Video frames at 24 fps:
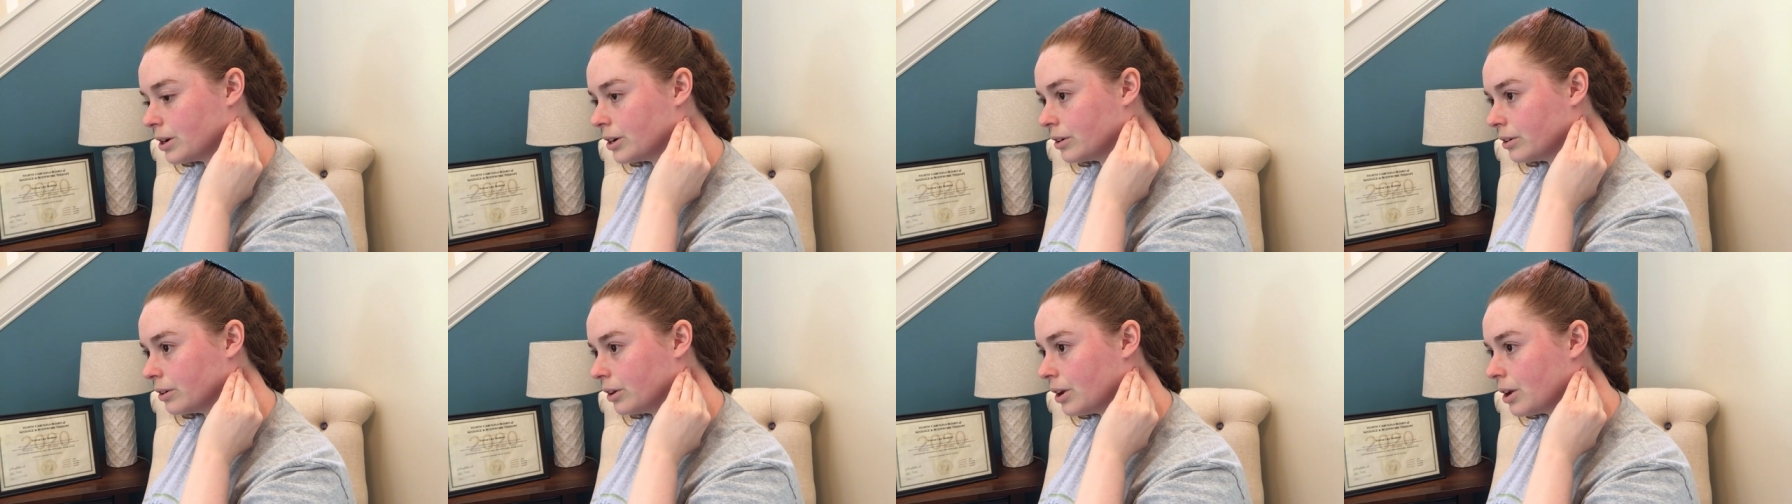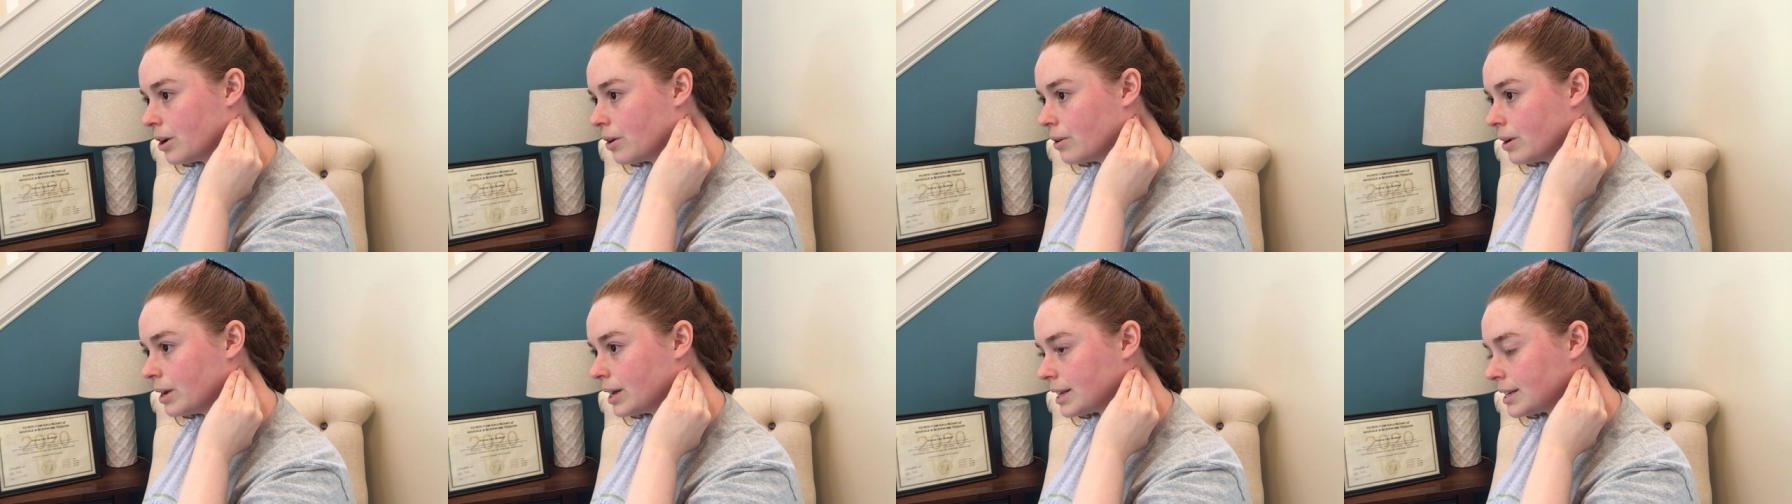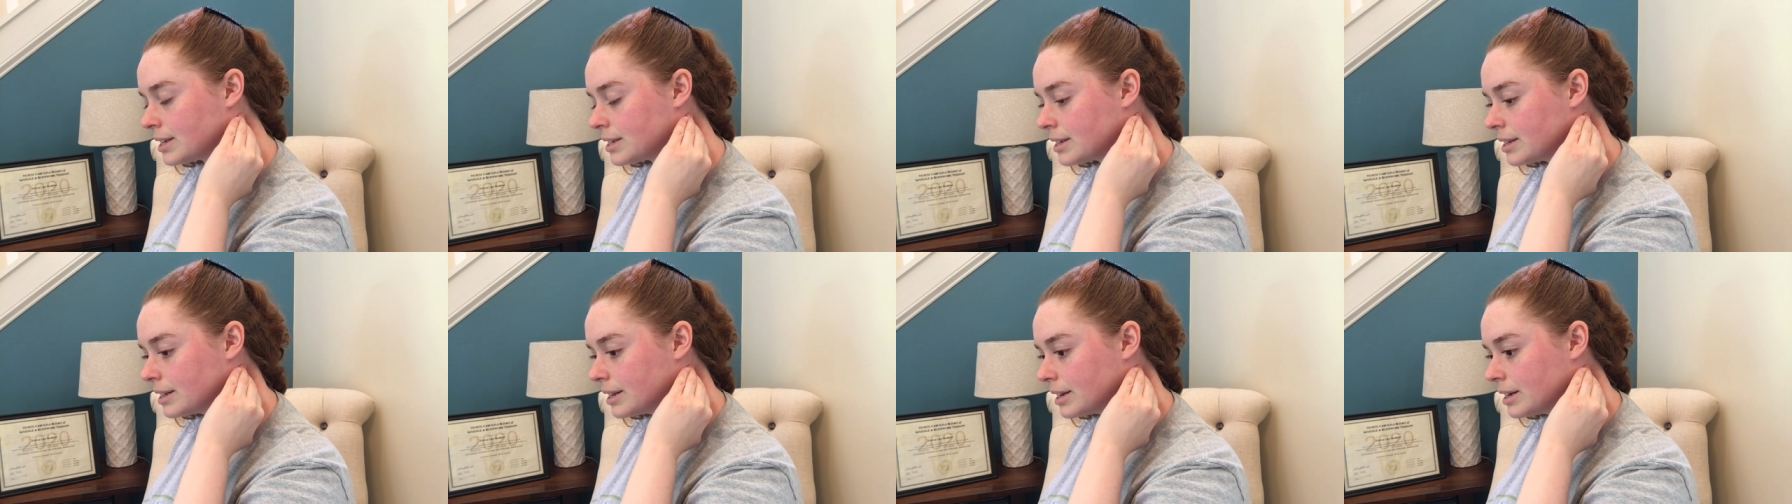you'll
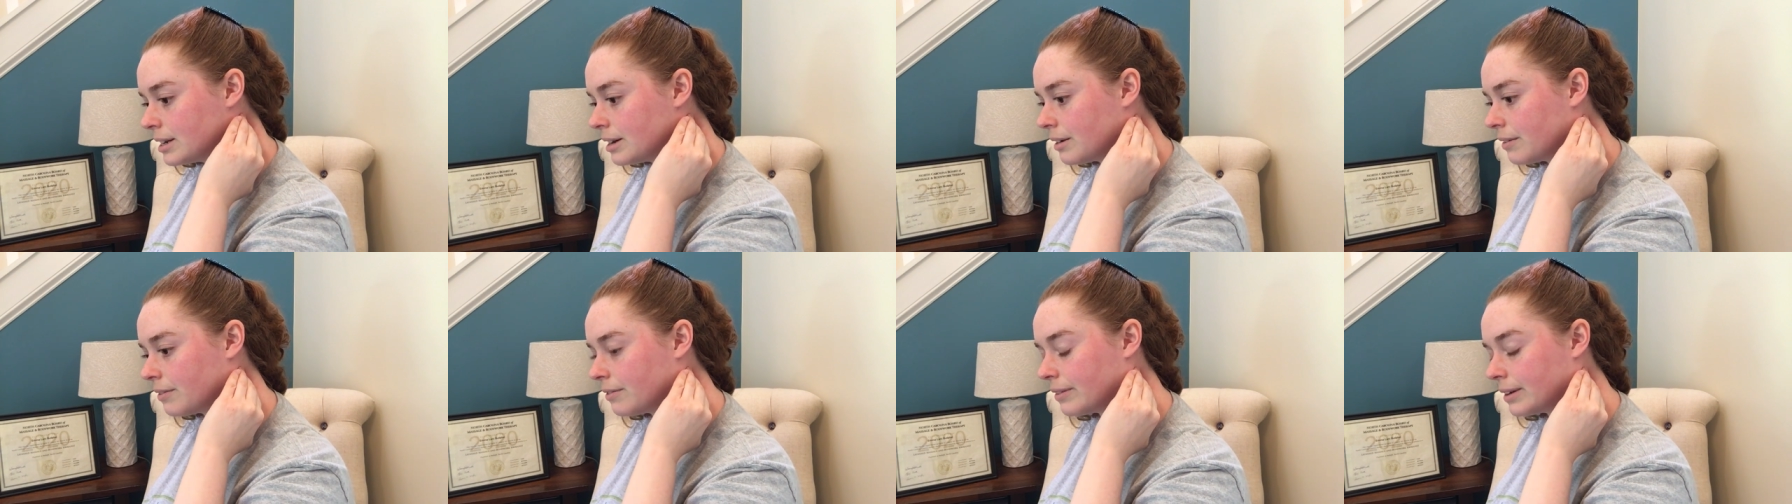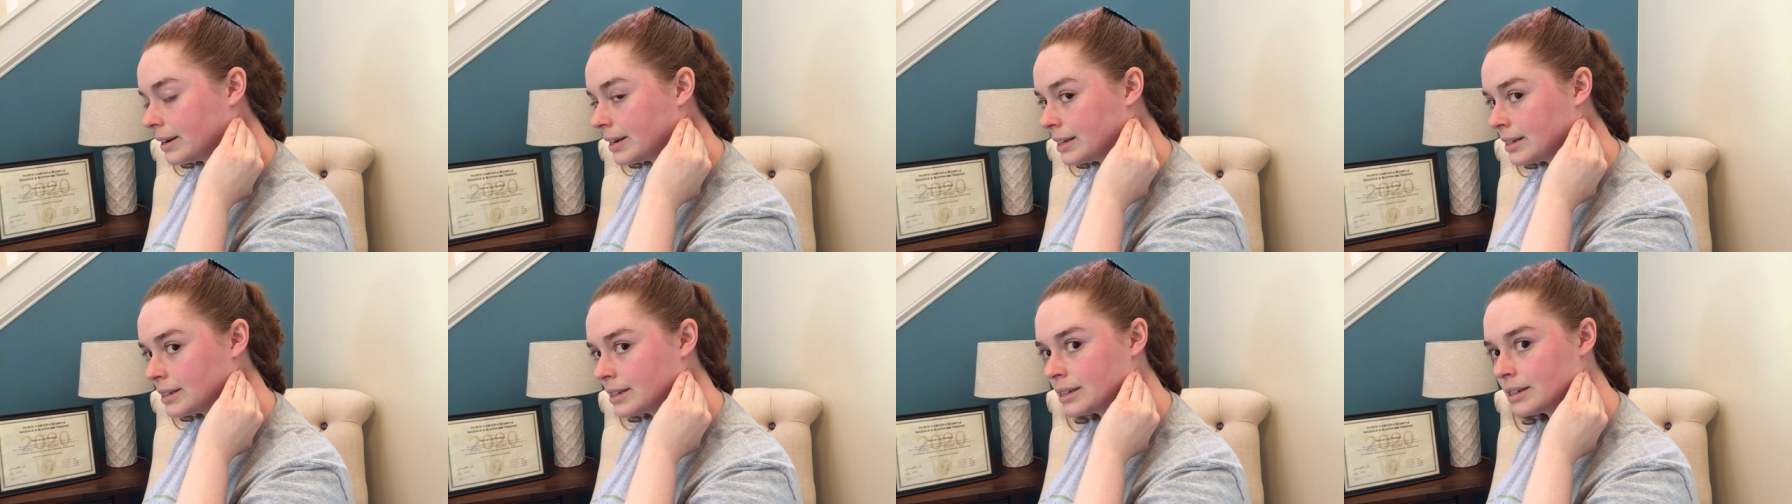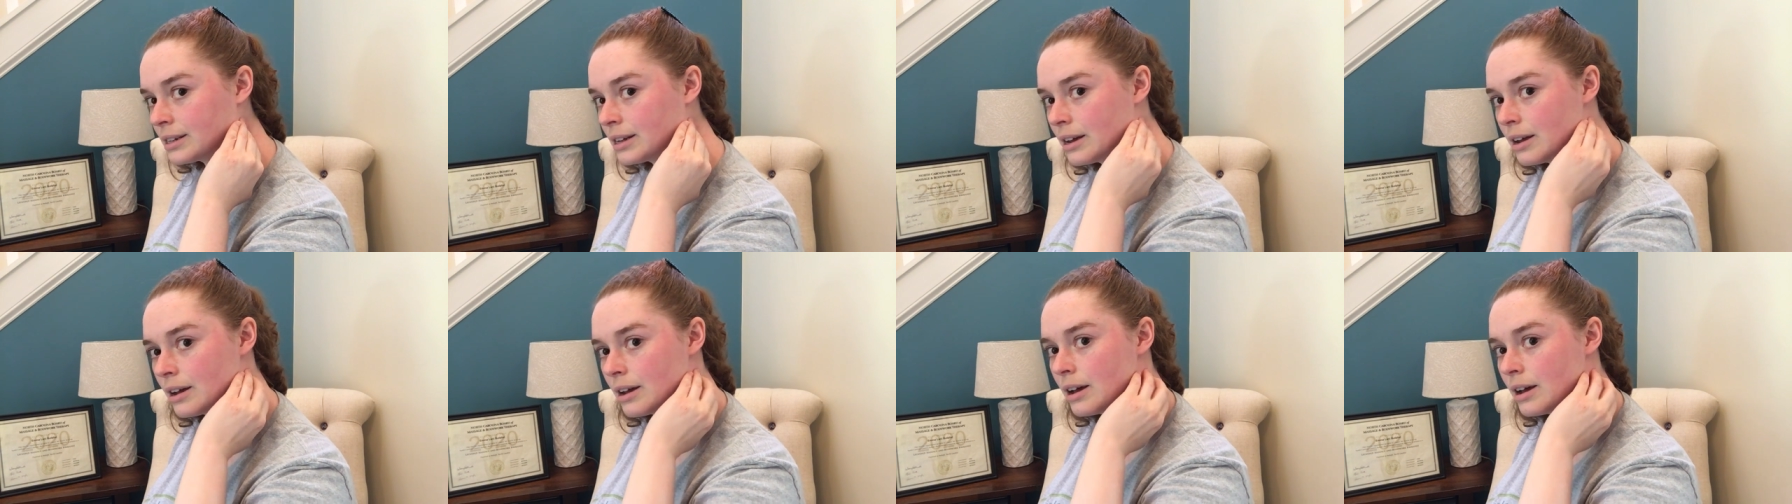notice the difference